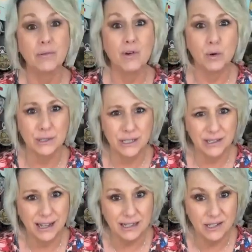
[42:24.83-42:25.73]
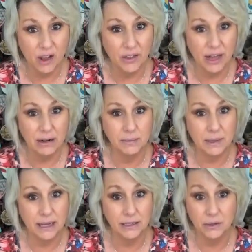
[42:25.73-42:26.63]
Well, of course, I saw that.
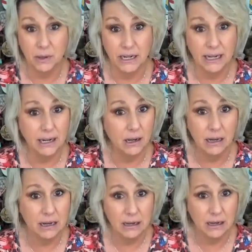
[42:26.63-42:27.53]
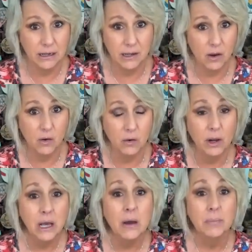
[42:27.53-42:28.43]
I'm like, do I need it? Uh-uh, I don't.
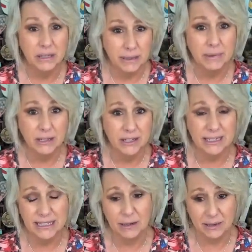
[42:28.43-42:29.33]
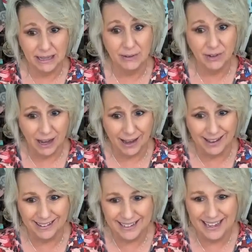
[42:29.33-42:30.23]
But let me look and see what they've
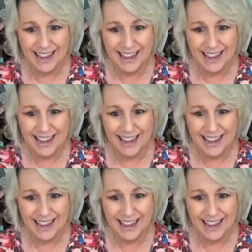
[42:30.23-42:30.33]
got.